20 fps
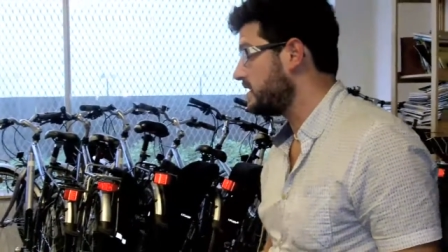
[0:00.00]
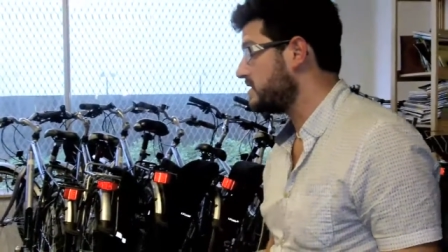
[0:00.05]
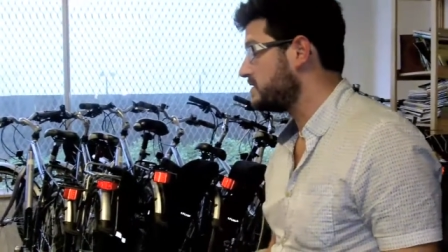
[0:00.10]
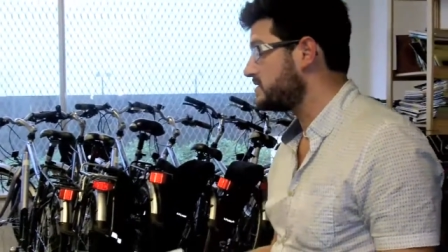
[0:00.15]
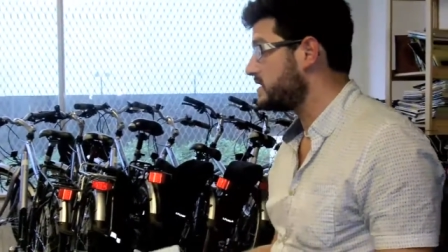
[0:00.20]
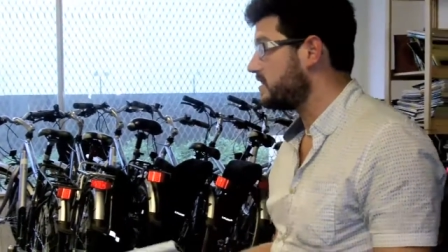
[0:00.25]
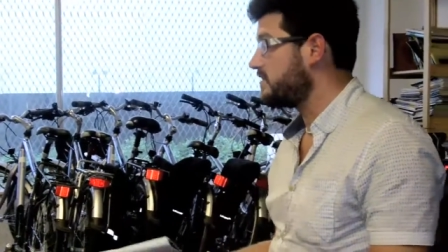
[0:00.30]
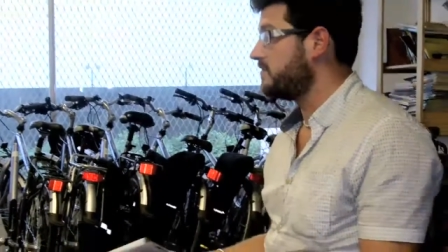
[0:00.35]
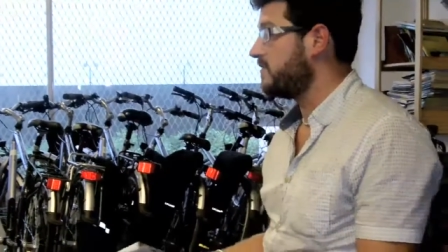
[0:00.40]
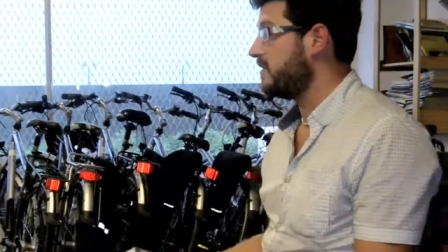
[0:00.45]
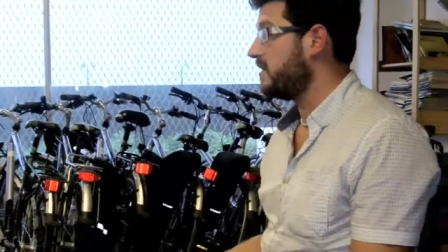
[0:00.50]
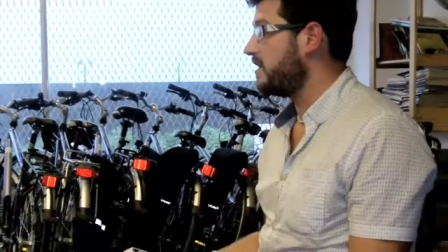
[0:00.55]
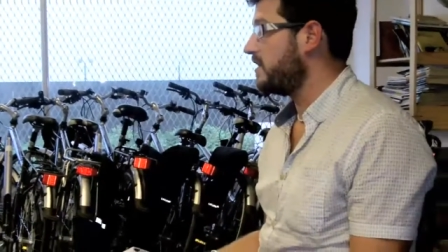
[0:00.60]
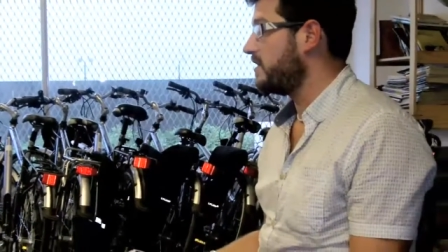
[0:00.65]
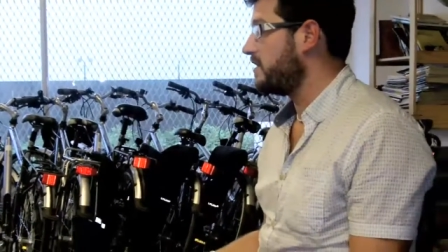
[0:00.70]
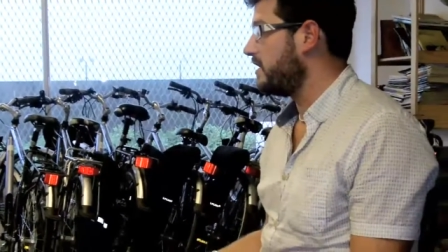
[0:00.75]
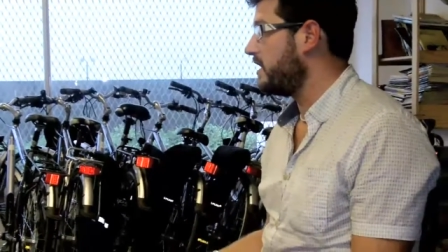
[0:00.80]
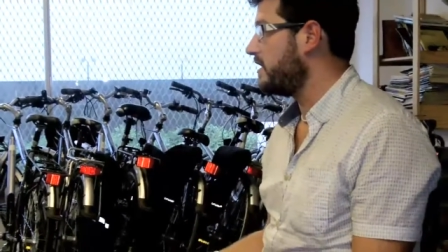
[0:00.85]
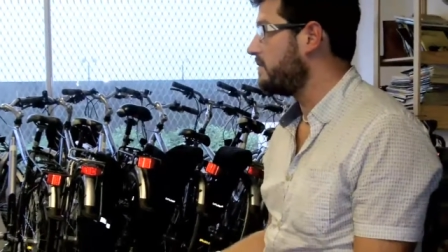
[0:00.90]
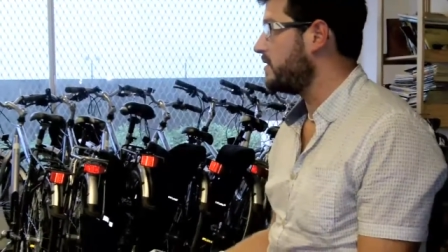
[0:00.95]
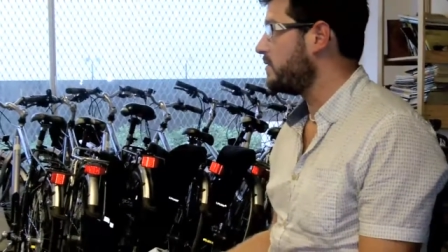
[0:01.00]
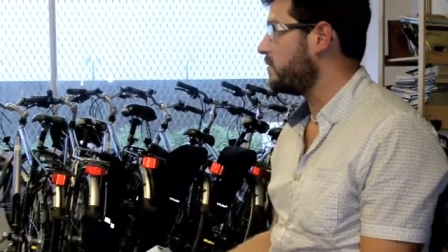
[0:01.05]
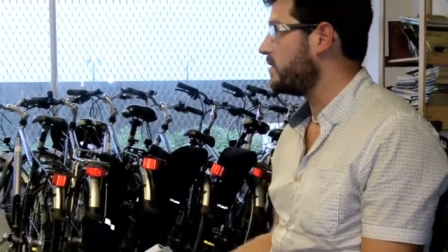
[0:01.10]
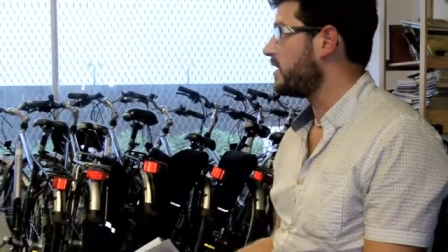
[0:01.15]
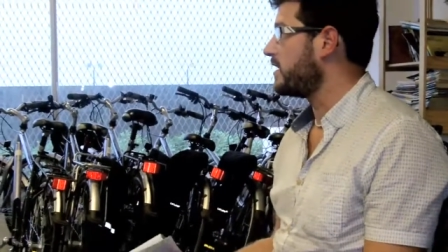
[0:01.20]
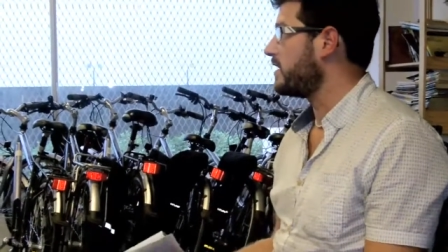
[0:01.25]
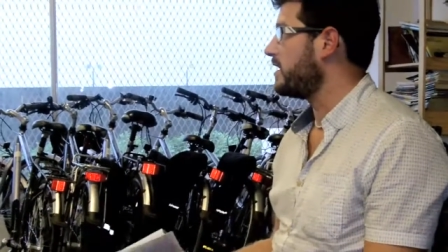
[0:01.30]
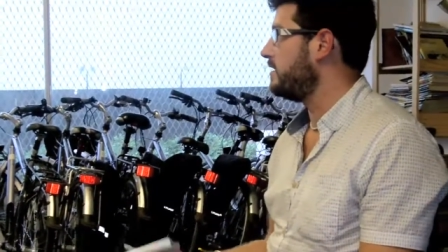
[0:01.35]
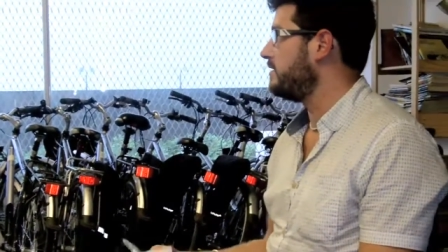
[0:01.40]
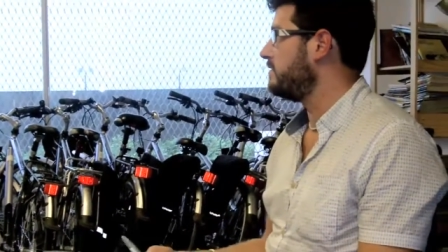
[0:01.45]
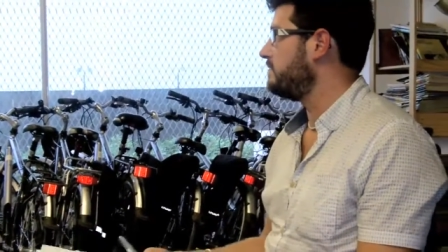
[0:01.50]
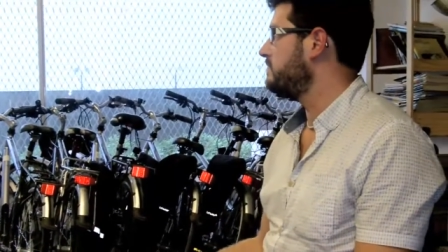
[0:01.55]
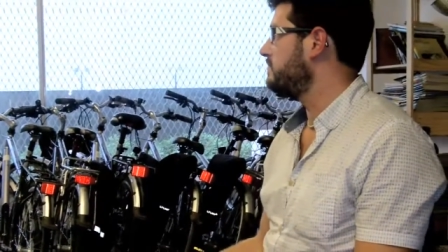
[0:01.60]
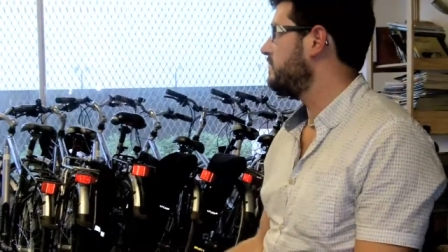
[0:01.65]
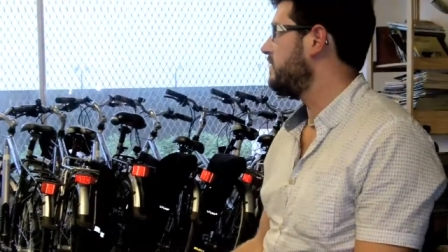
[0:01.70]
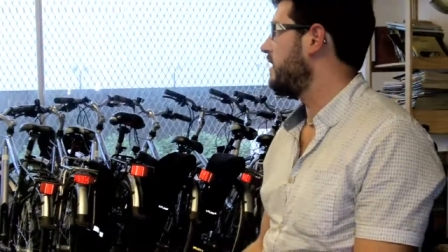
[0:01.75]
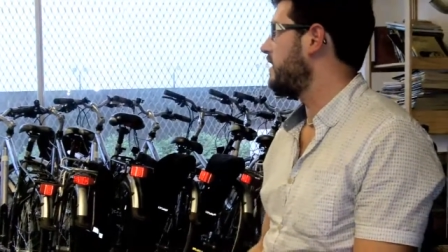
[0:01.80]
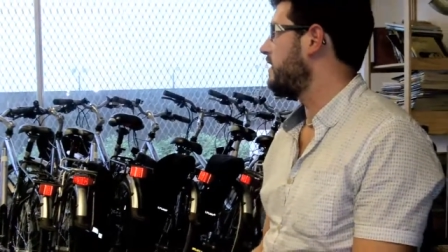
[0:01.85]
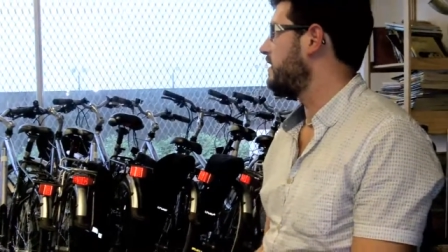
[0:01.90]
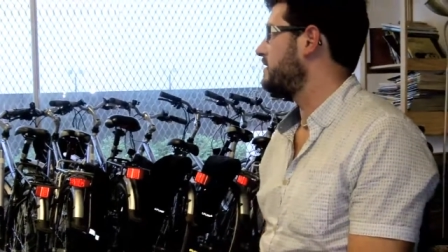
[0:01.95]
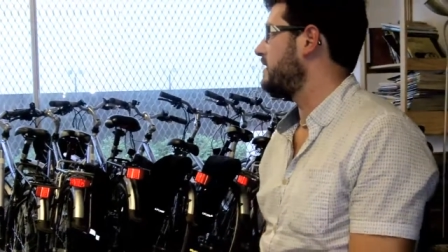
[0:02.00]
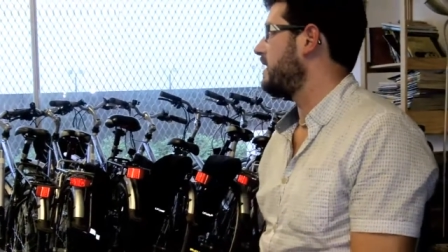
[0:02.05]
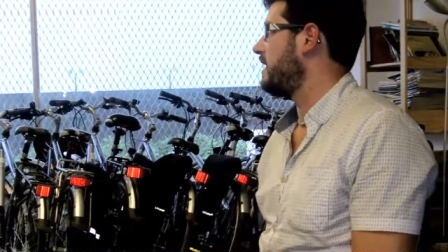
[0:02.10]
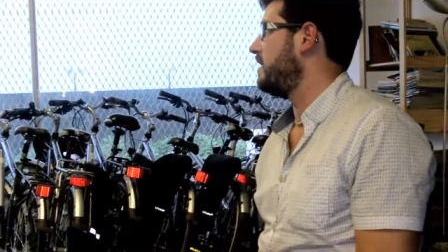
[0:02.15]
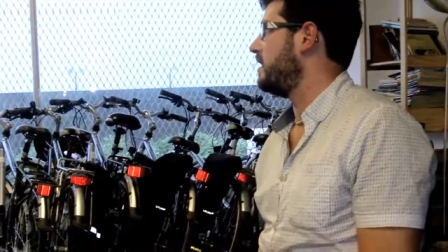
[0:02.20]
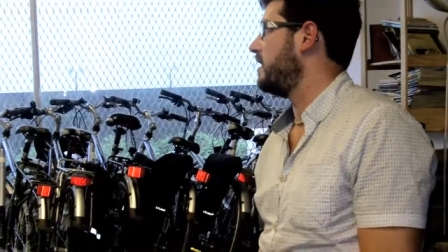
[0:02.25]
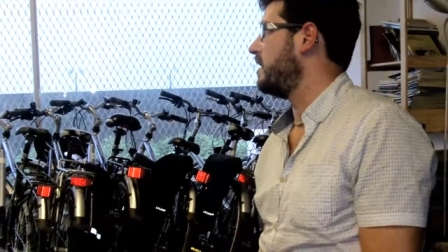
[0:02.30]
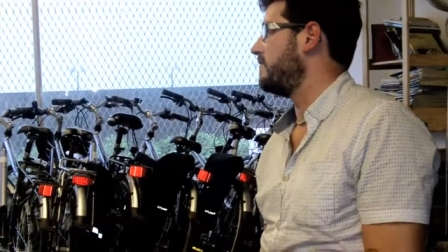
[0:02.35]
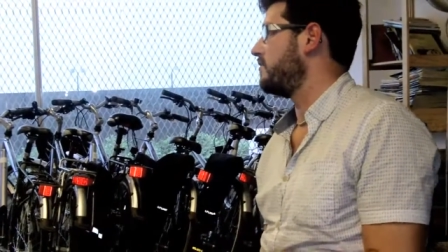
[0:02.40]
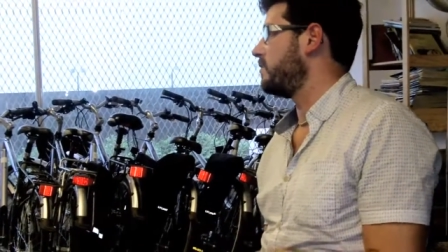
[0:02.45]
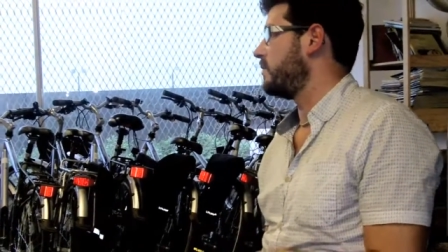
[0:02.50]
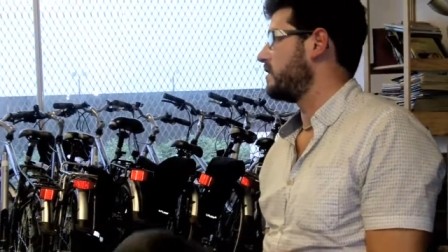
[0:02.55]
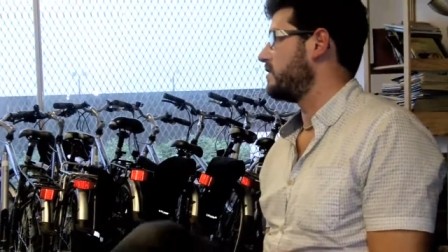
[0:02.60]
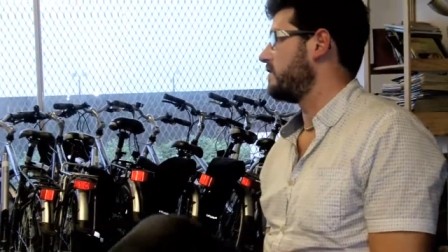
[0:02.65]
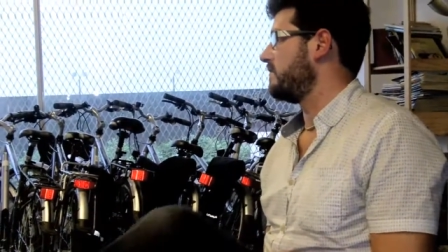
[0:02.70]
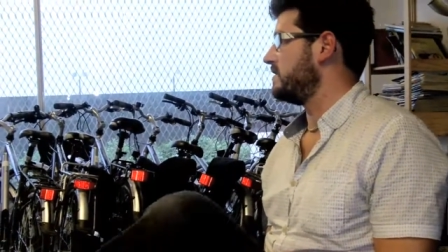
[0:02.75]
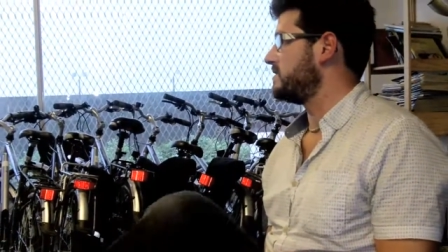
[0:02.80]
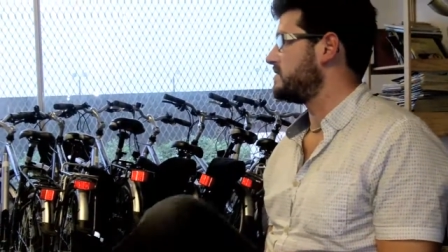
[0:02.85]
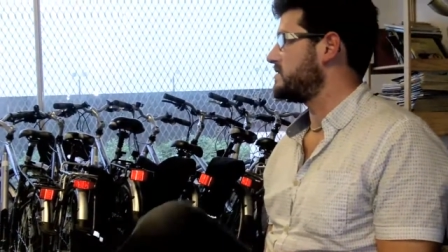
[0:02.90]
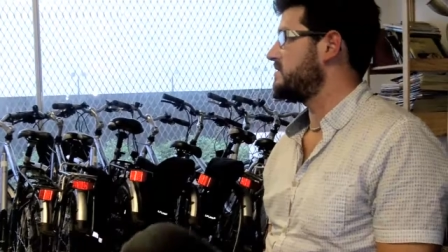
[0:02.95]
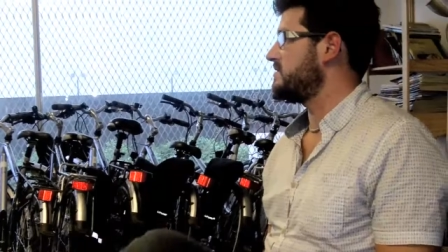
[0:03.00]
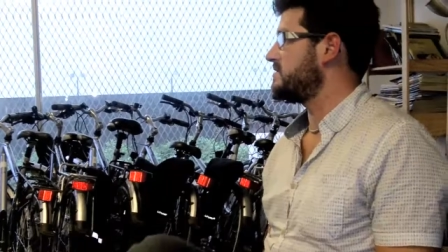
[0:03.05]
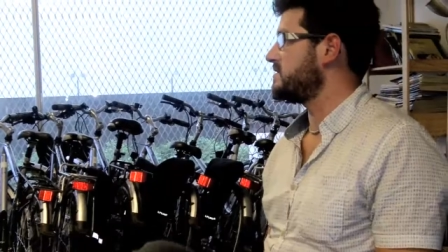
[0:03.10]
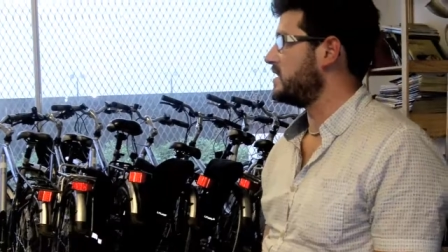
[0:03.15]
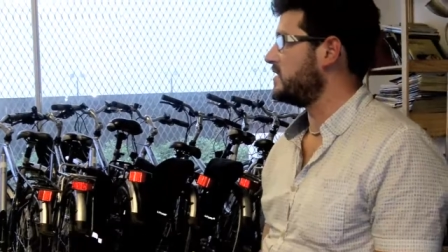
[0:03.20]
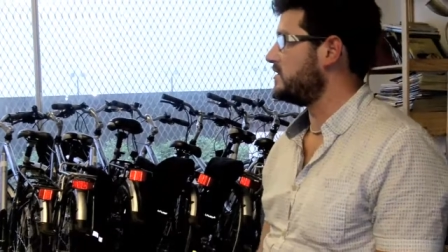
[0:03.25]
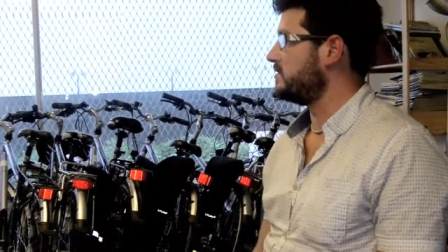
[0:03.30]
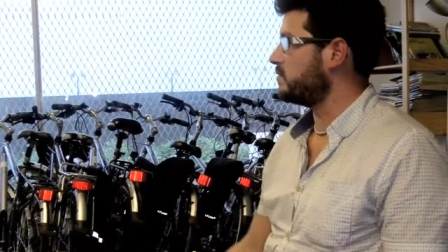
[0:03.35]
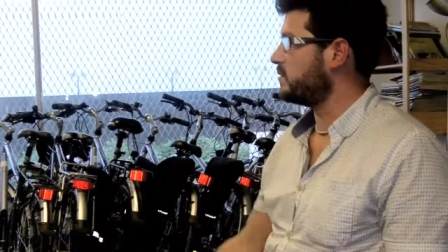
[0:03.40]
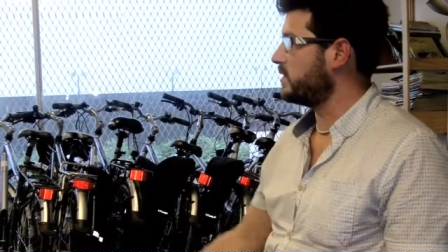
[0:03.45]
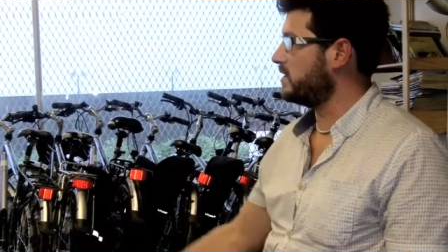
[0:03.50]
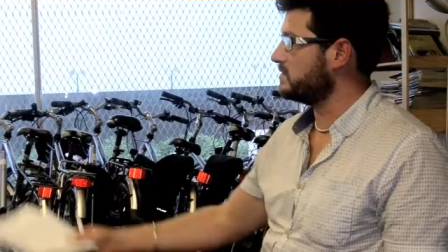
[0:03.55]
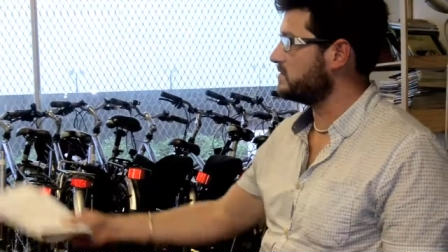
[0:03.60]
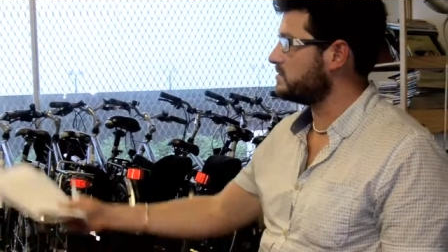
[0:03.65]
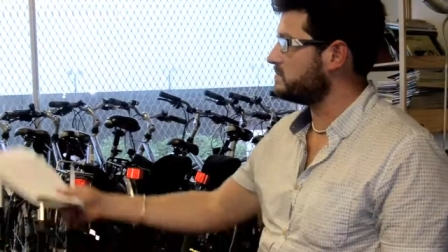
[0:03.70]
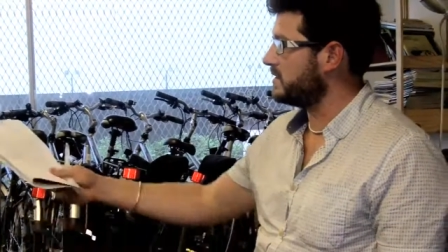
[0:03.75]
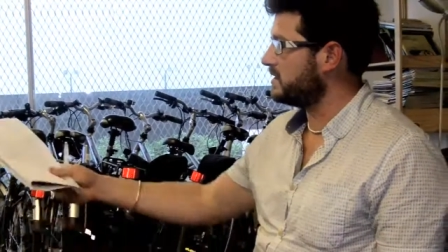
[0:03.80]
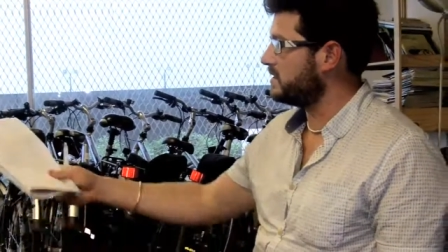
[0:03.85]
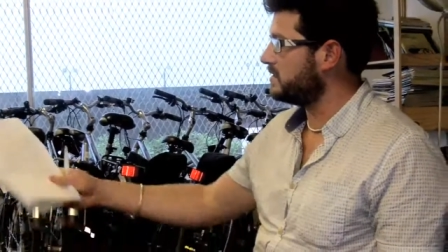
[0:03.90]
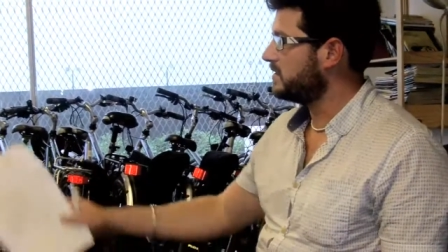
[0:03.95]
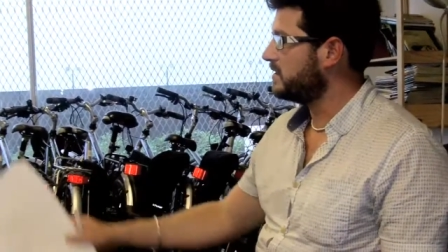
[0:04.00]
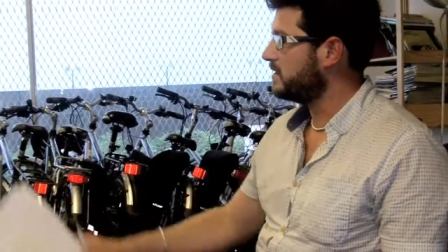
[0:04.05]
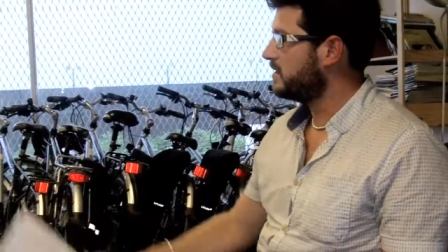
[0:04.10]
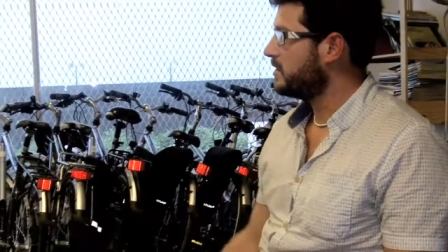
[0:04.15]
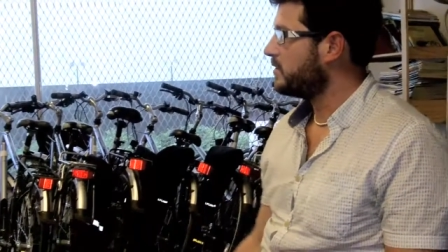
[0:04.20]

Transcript: like, so far, you know, I've been working like a day and a half a week on this, and Will's been